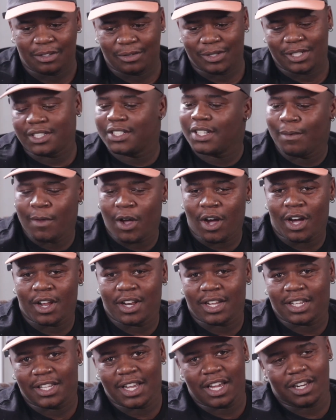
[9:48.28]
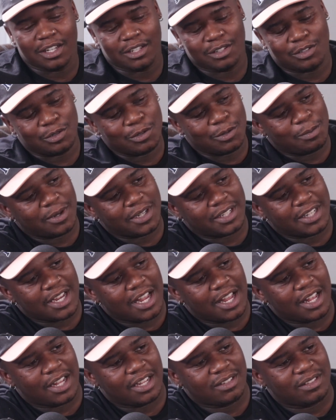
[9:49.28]
which I'm not gonna get into, but
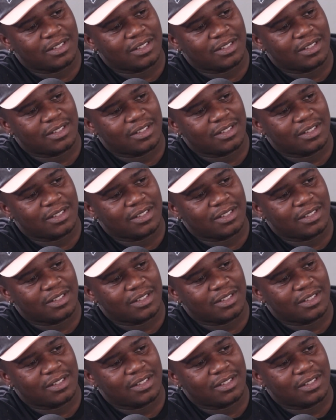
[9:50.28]
that's